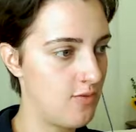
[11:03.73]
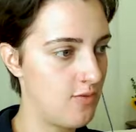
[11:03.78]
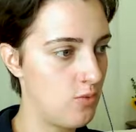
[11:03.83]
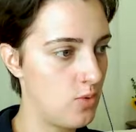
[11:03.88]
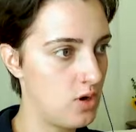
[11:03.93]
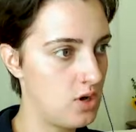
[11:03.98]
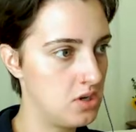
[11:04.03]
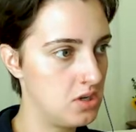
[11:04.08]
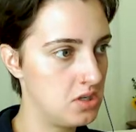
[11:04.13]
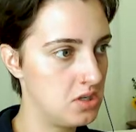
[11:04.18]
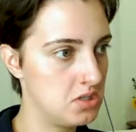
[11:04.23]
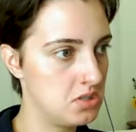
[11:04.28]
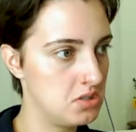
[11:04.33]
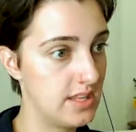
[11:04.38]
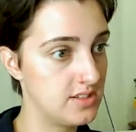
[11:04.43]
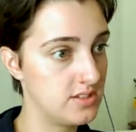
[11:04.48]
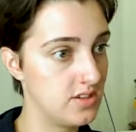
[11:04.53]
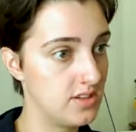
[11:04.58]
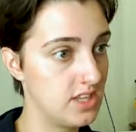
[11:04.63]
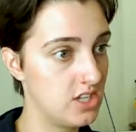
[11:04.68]
wall
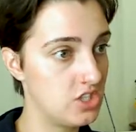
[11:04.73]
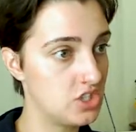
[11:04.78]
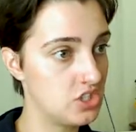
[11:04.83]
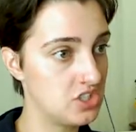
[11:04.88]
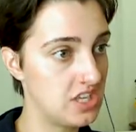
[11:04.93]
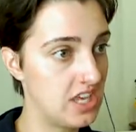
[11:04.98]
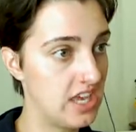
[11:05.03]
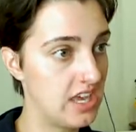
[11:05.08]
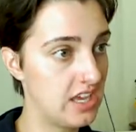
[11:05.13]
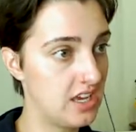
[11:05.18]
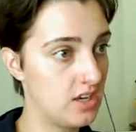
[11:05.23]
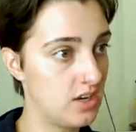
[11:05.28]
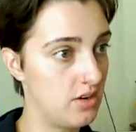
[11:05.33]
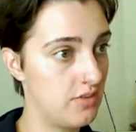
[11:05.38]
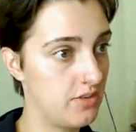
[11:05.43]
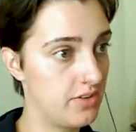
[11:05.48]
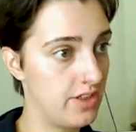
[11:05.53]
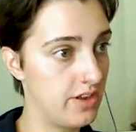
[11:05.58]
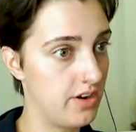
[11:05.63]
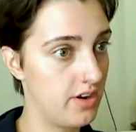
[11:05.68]
so they just can't get
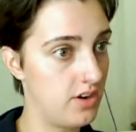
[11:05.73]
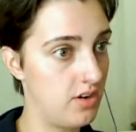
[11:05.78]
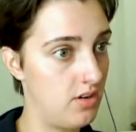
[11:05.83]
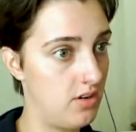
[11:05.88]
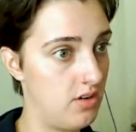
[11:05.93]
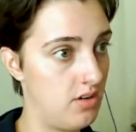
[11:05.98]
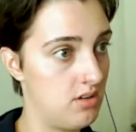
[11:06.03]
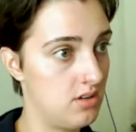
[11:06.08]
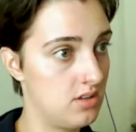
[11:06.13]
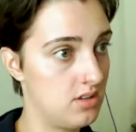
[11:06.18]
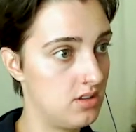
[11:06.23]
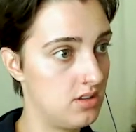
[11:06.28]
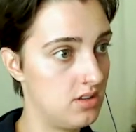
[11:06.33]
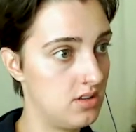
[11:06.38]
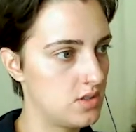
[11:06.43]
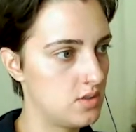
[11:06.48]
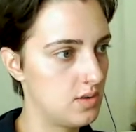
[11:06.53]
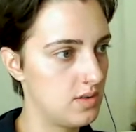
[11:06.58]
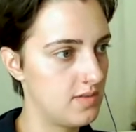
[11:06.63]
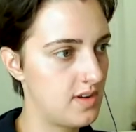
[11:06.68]
over there at all?
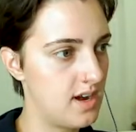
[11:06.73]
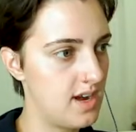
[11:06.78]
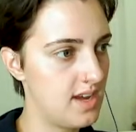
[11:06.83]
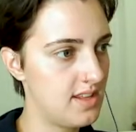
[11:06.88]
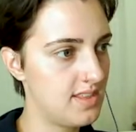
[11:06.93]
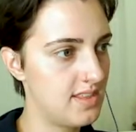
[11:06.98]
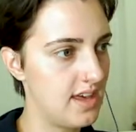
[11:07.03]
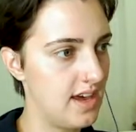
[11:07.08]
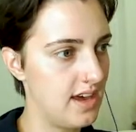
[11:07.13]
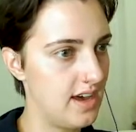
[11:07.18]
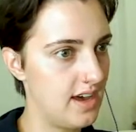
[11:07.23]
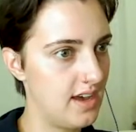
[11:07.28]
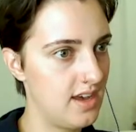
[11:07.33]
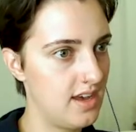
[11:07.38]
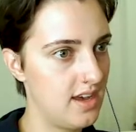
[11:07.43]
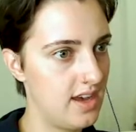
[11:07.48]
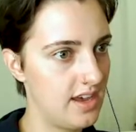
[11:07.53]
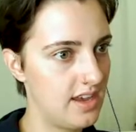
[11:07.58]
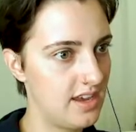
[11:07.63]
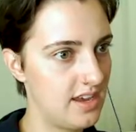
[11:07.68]
So I've got
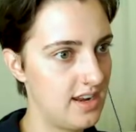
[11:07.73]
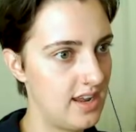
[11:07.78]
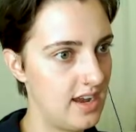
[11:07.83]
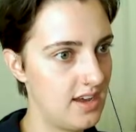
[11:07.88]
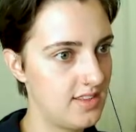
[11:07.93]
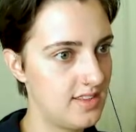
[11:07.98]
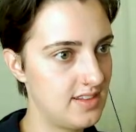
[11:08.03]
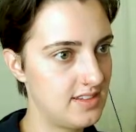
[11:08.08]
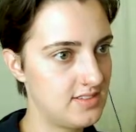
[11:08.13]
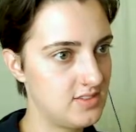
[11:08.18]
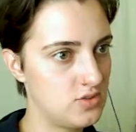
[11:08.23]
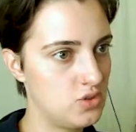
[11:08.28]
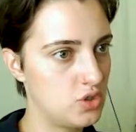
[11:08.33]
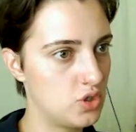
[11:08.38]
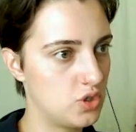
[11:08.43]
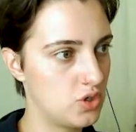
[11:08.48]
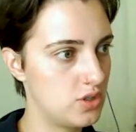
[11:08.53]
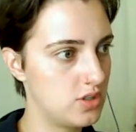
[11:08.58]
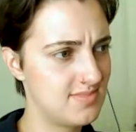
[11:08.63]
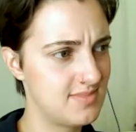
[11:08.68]
that. I can add this
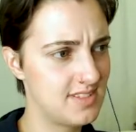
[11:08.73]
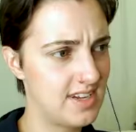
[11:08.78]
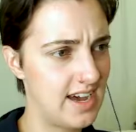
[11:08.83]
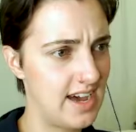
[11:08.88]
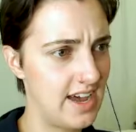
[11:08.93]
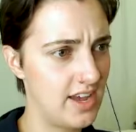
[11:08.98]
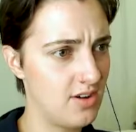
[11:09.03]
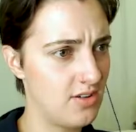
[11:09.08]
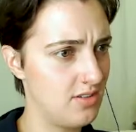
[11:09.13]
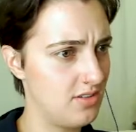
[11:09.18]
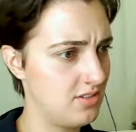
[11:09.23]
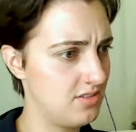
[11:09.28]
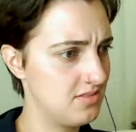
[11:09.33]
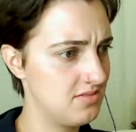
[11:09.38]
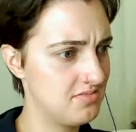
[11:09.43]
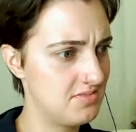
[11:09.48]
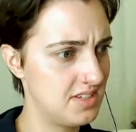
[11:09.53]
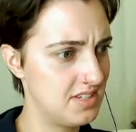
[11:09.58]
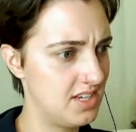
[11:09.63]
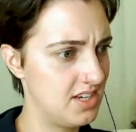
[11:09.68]
dirt
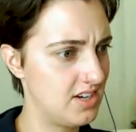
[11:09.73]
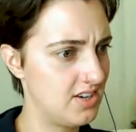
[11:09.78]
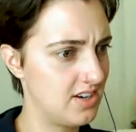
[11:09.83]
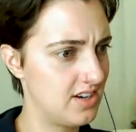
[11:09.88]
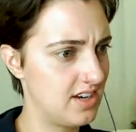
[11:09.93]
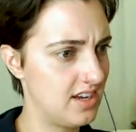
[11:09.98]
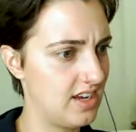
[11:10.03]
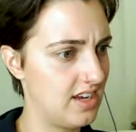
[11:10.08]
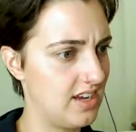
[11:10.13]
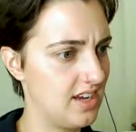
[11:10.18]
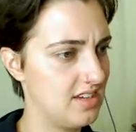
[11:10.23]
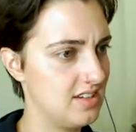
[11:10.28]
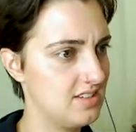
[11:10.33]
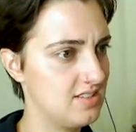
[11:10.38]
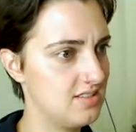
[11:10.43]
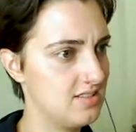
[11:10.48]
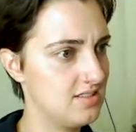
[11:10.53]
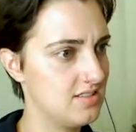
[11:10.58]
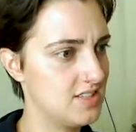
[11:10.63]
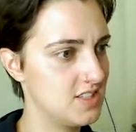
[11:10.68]
tile in here again.